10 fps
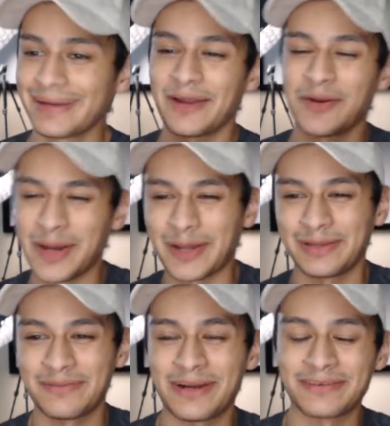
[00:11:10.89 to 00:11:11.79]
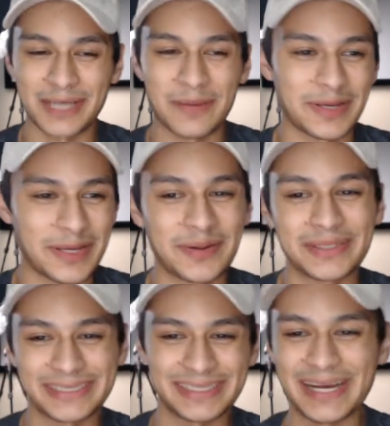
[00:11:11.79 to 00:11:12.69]
I know I got a little bit off topic here.
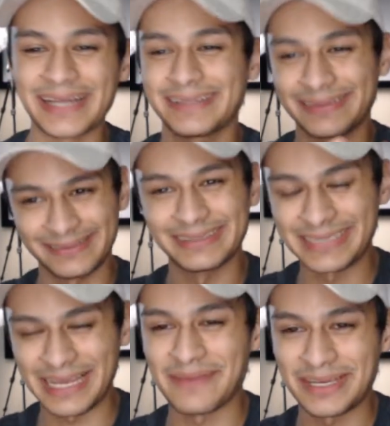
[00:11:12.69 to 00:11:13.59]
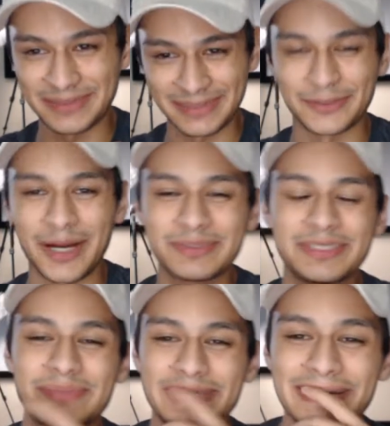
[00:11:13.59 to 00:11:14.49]
It's not the same as
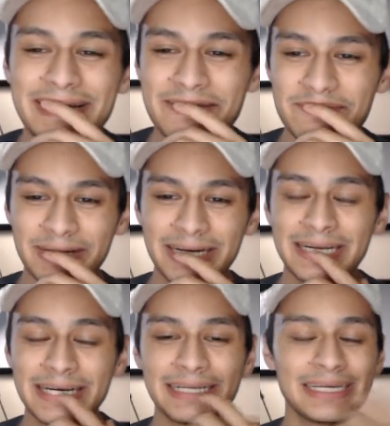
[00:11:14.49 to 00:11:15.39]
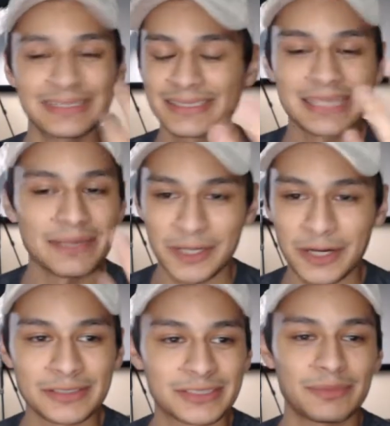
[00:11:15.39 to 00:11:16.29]
dropshipping, but it's the same
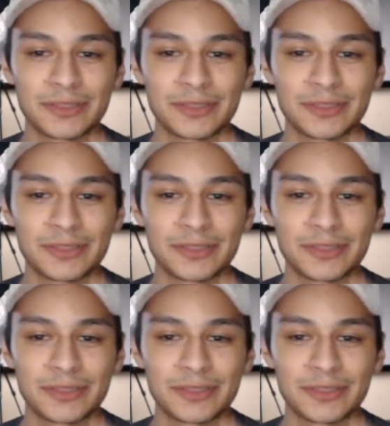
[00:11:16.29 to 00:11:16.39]
concept.